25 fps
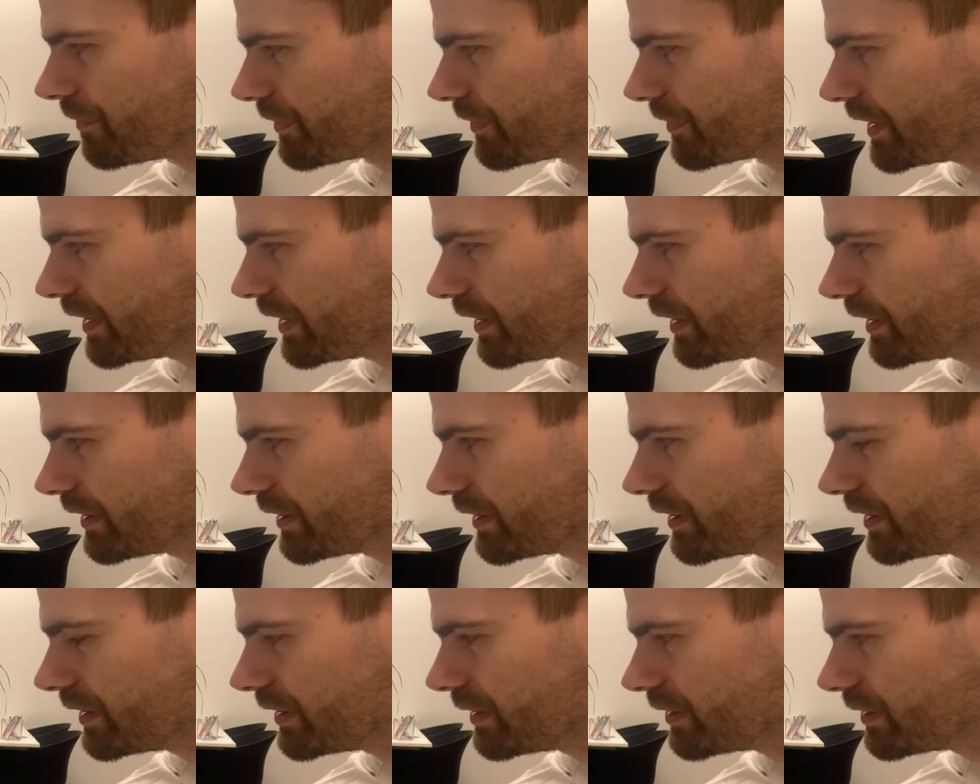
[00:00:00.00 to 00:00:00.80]

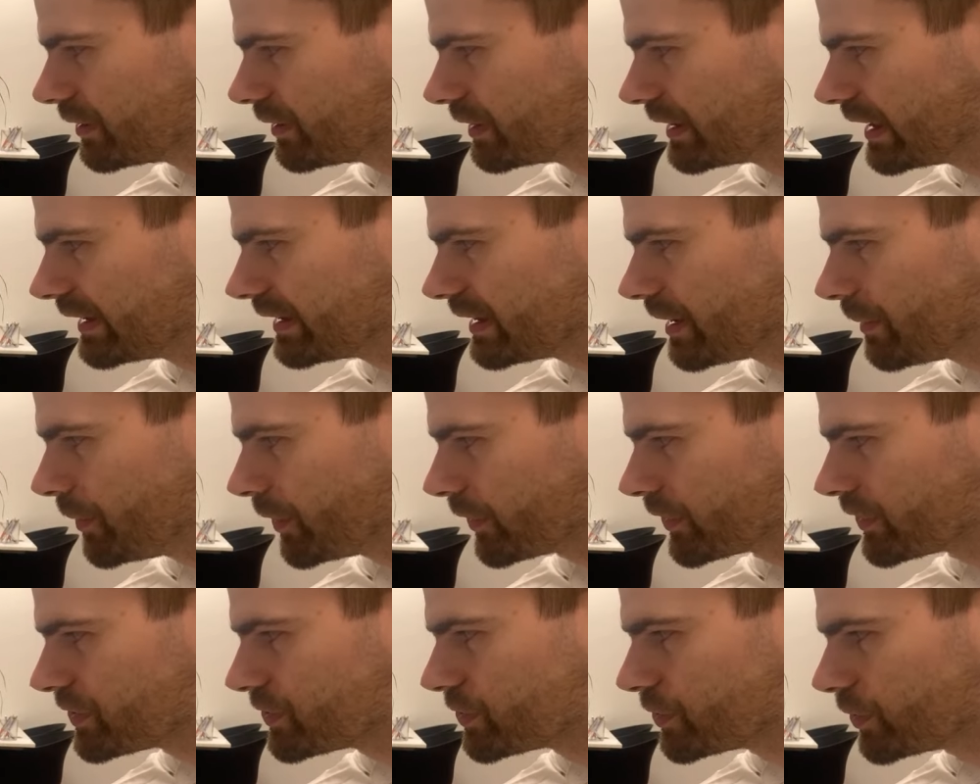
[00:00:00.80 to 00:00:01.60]
data
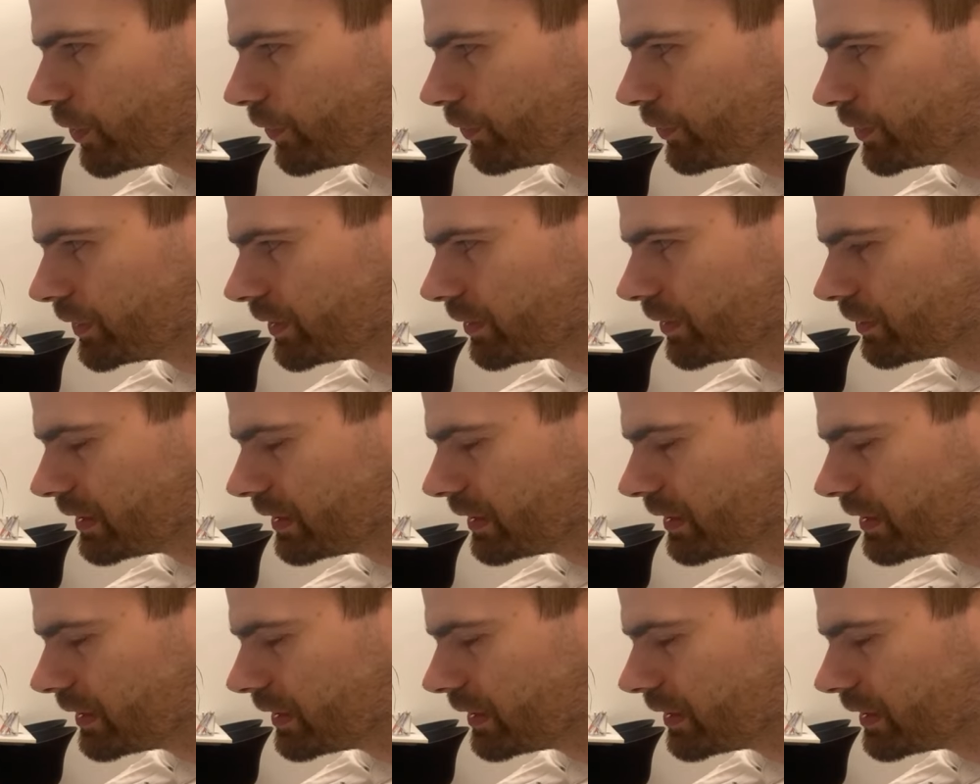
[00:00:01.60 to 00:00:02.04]
box too often.